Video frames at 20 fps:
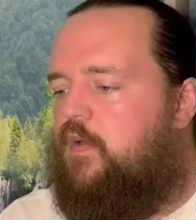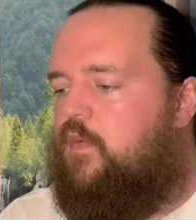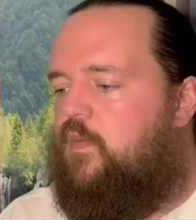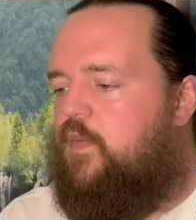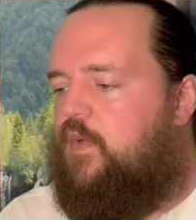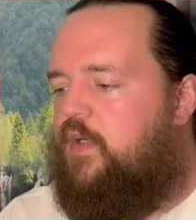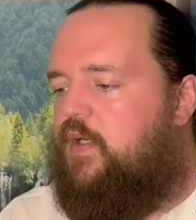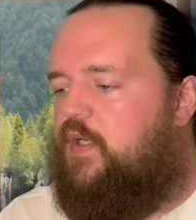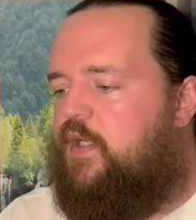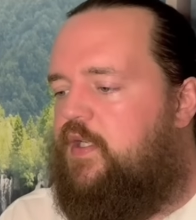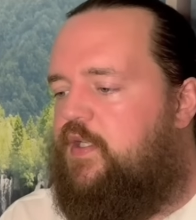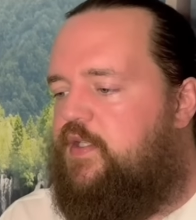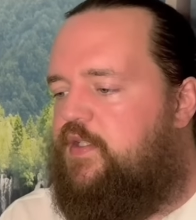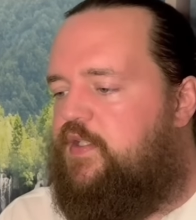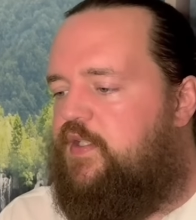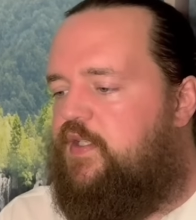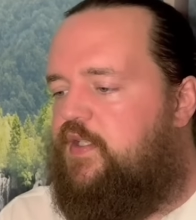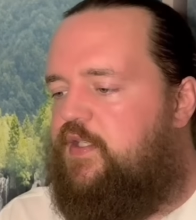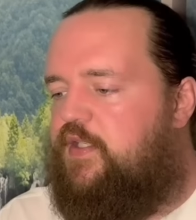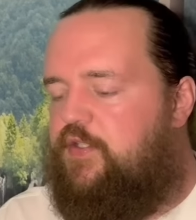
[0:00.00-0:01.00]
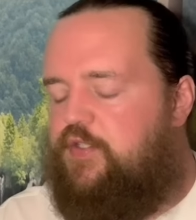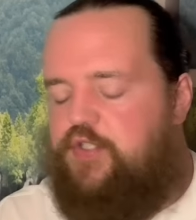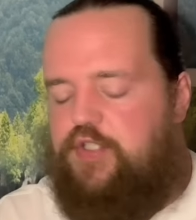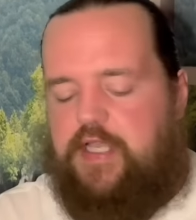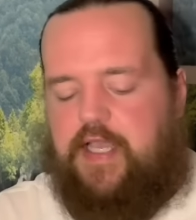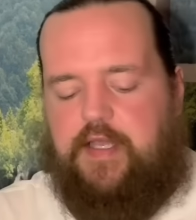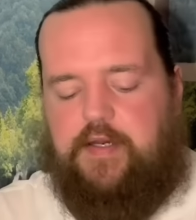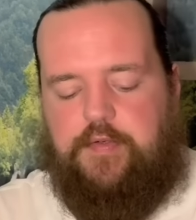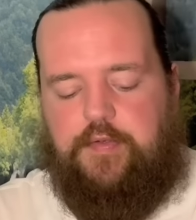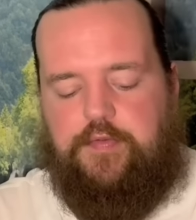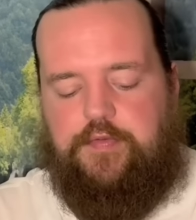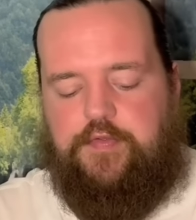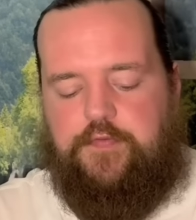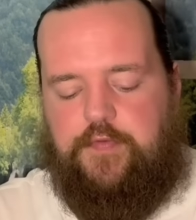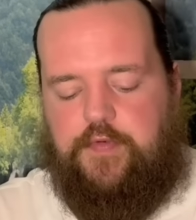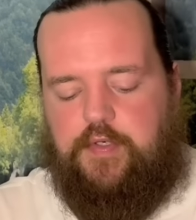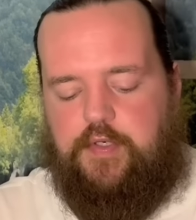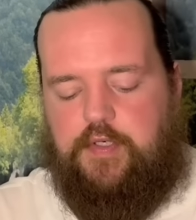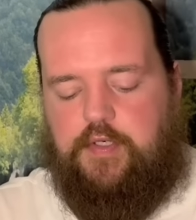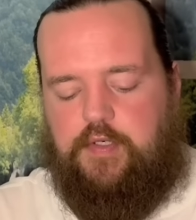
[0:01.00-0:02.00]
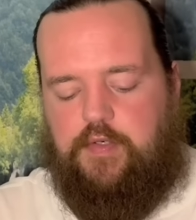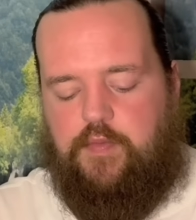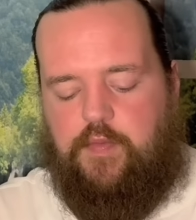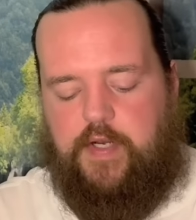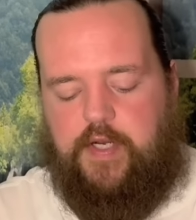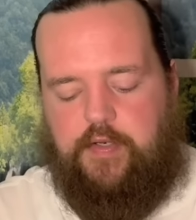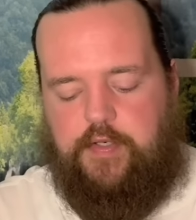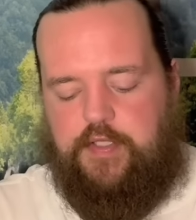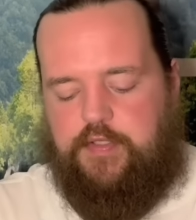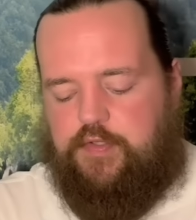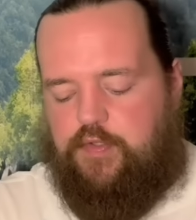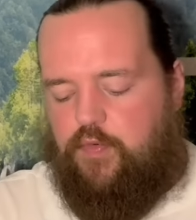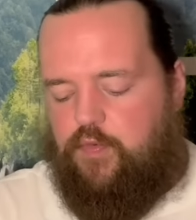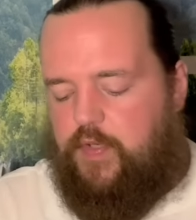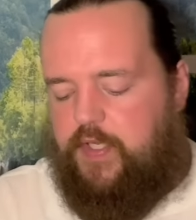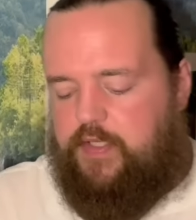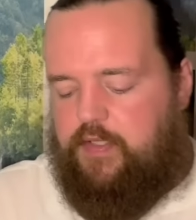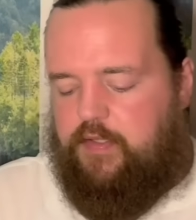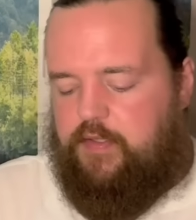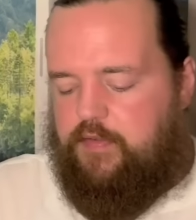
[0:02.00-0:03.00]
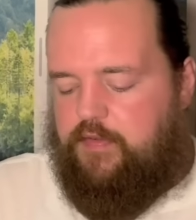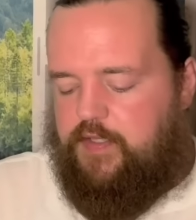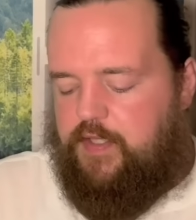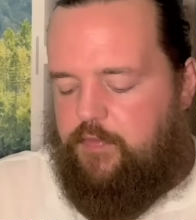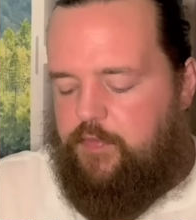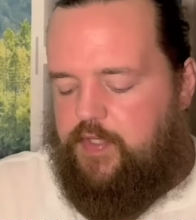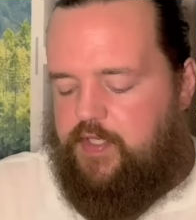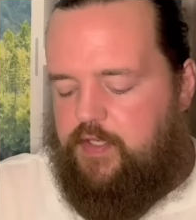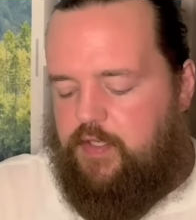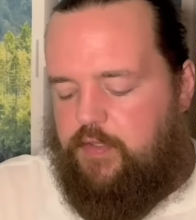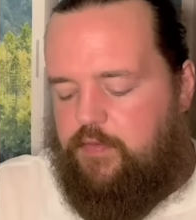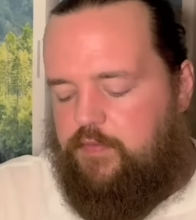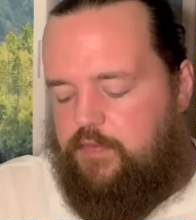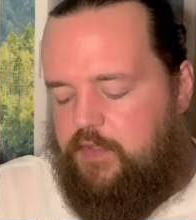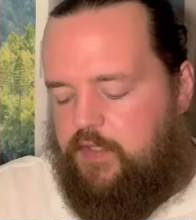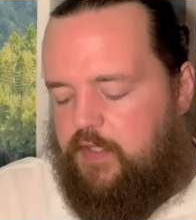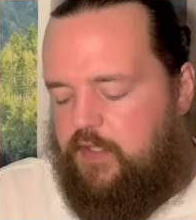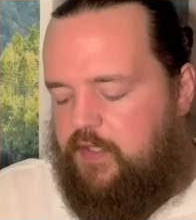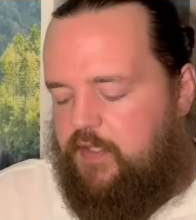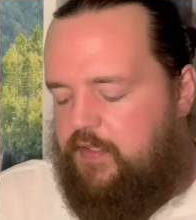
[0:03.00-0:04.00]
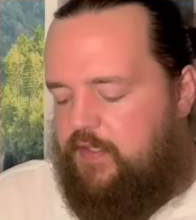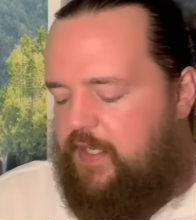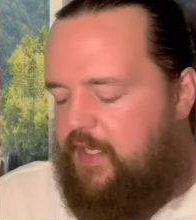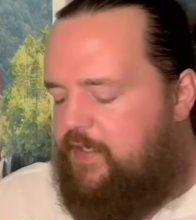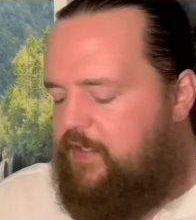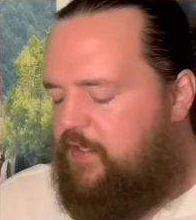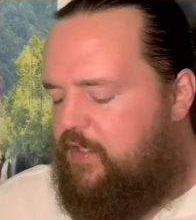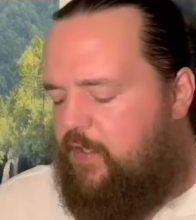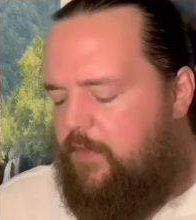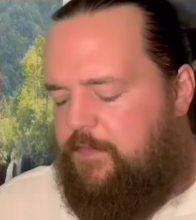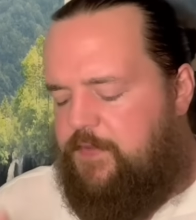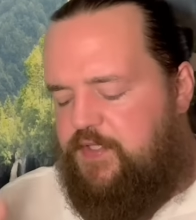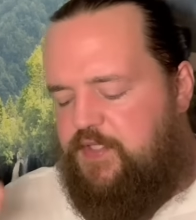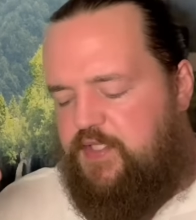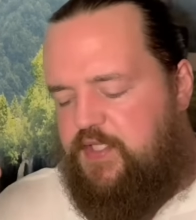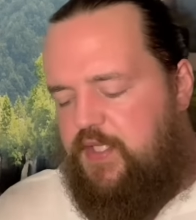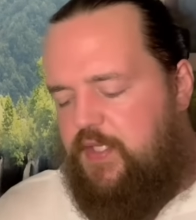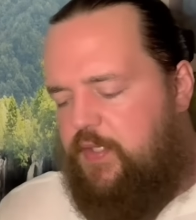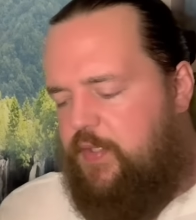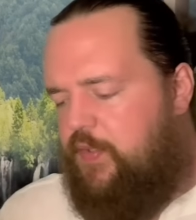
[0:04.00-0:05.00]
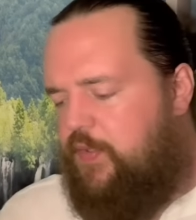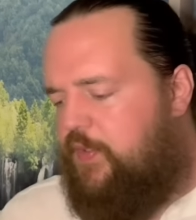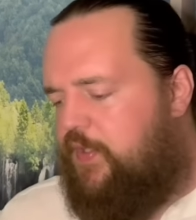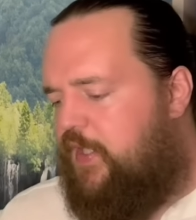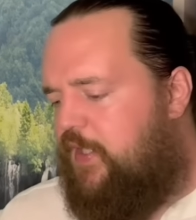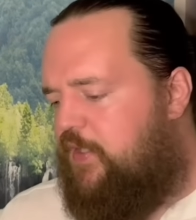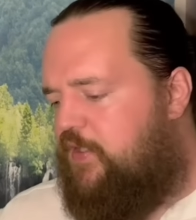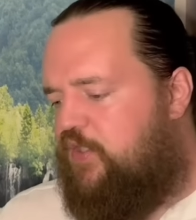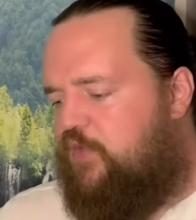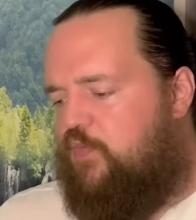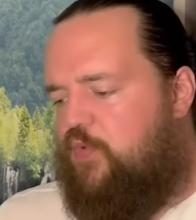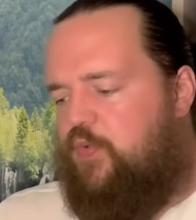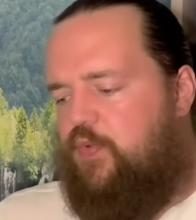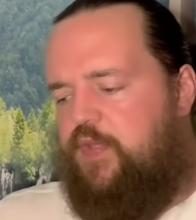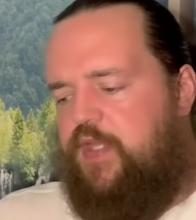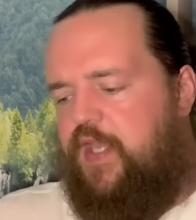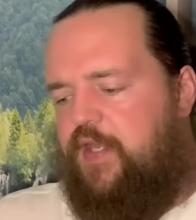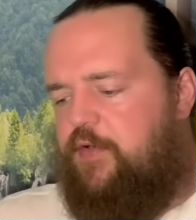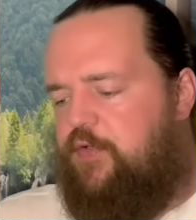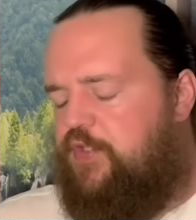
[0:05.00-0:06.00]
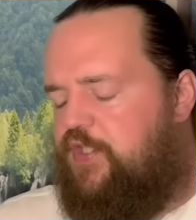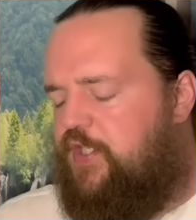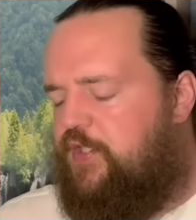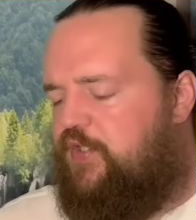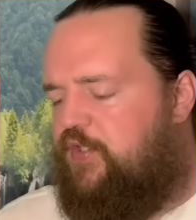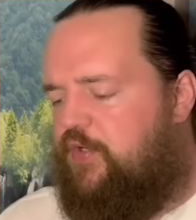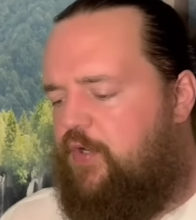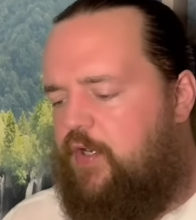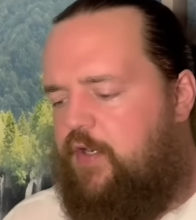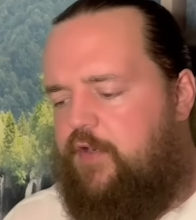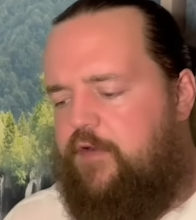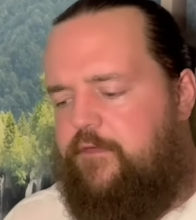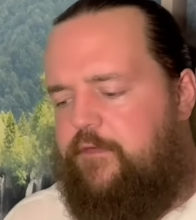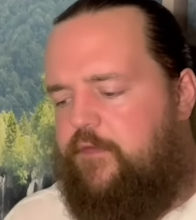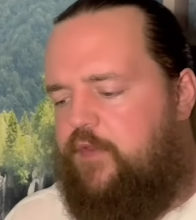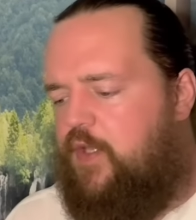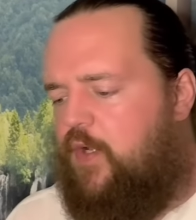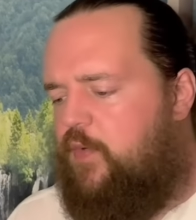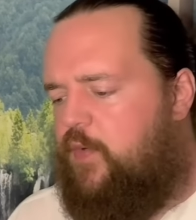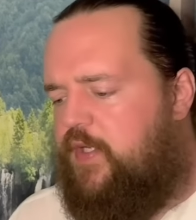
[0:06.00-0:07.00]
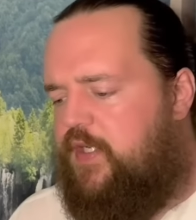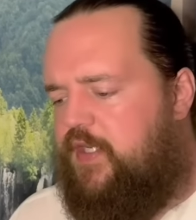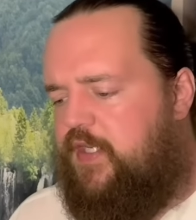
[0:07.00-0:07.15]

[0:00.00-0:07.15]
What is in the shadows for Aquarius? Quick, there we go. Knight of Cups, silky smooth energy starting to flow in